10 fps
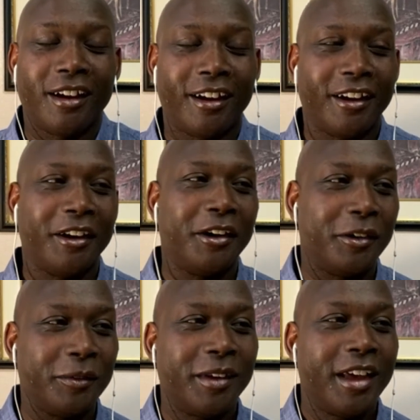
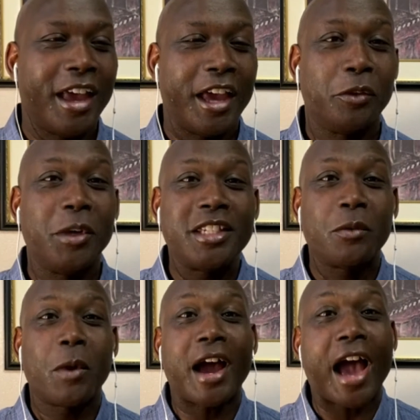And the reason
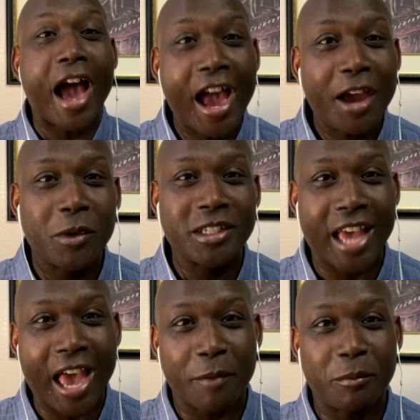why I was
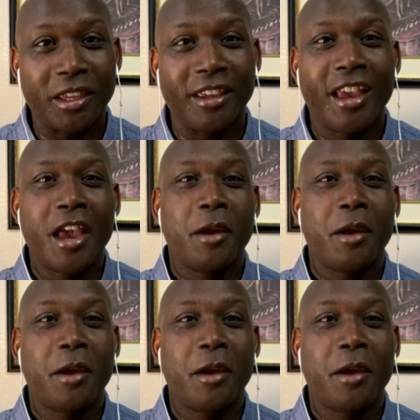happy